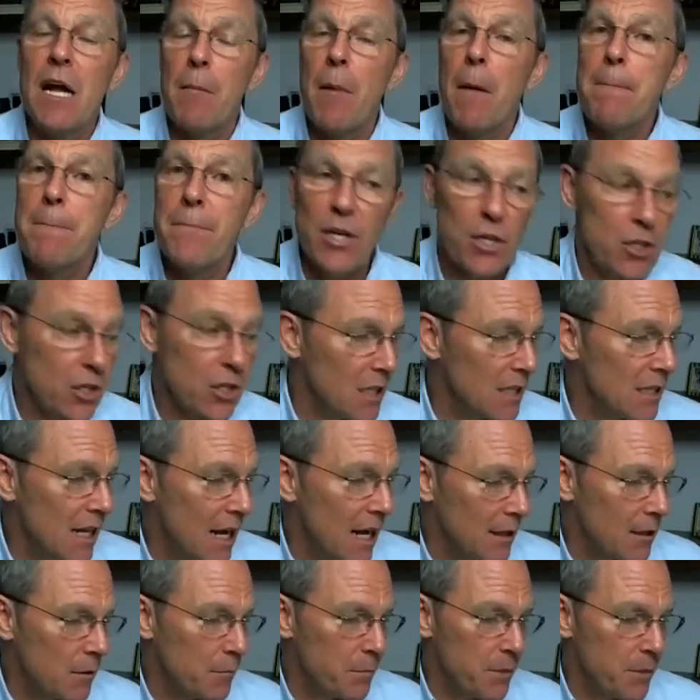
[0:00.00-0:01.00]
$1 billion
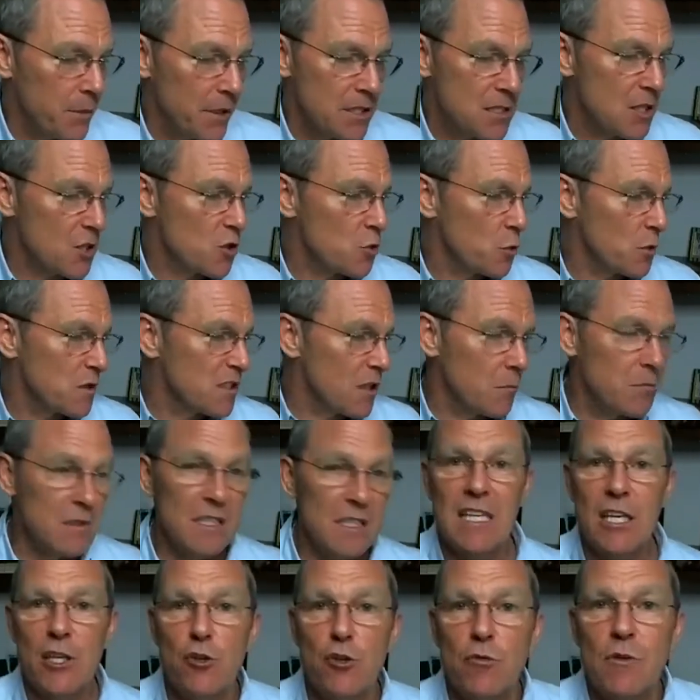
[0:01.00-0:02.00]
business with something
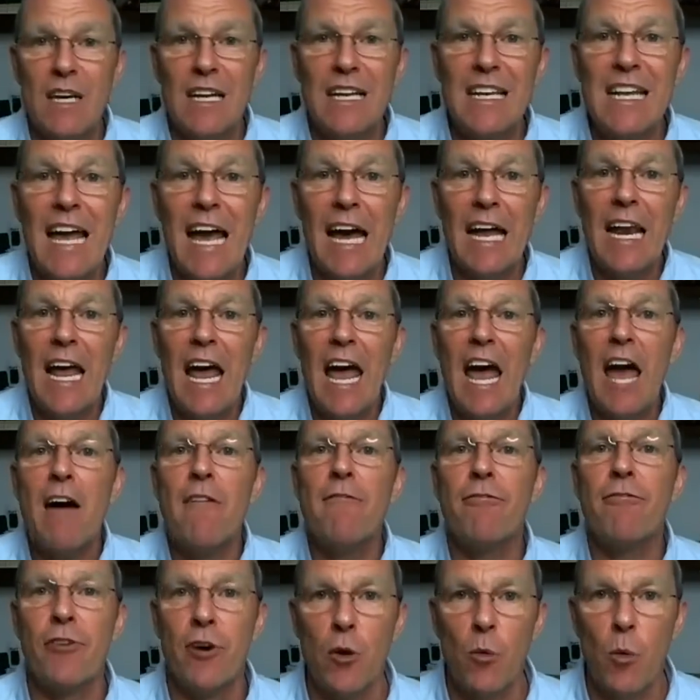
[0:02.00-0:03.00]
that you can get
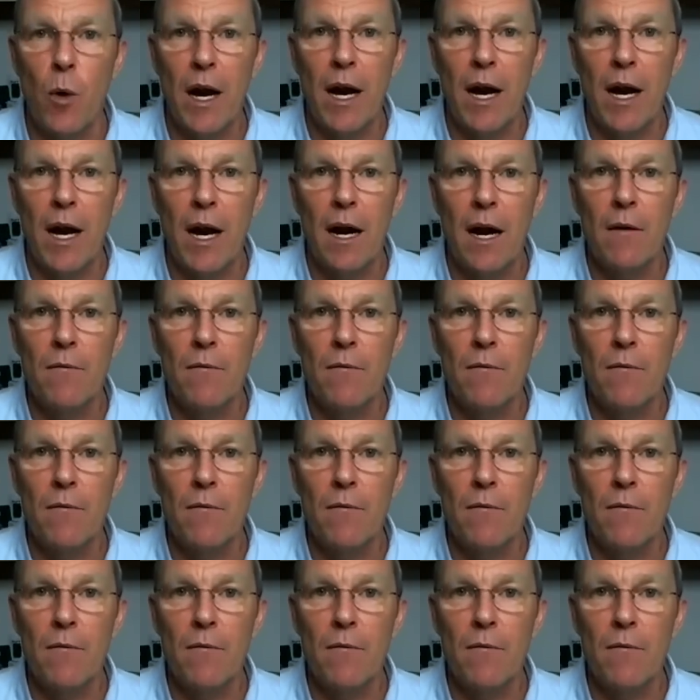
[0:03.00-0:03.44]
everywhere.